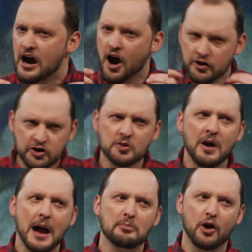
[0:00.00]
under
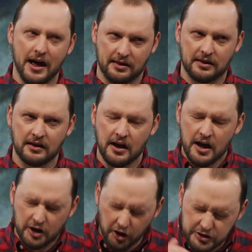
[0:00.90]
my breath,
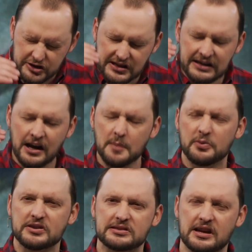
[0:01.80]
cursing
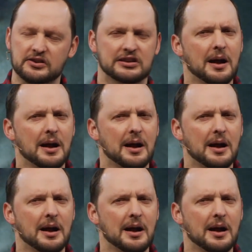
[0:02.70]
up the stairs.